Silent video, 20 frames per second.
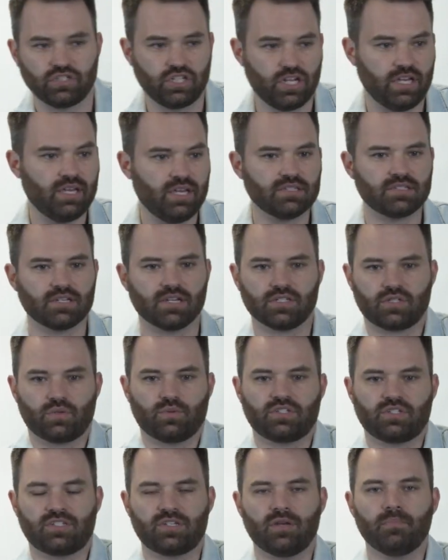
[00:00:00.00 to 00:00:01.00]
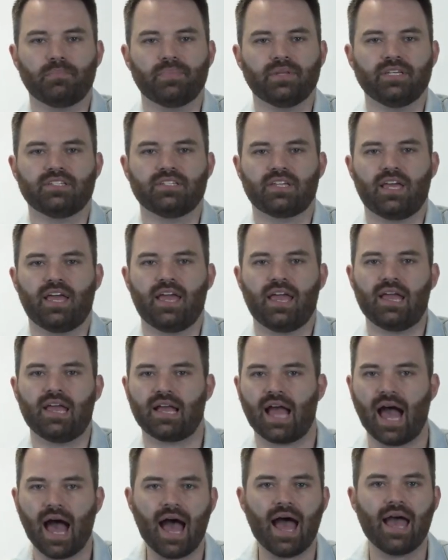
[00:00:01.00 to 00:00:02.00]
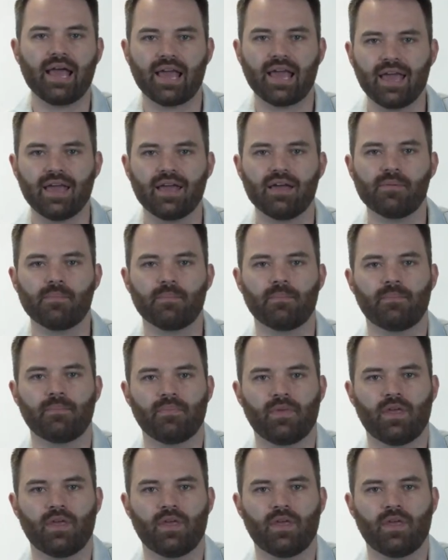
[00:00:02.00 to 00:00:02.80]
Jesus was simply saying, I am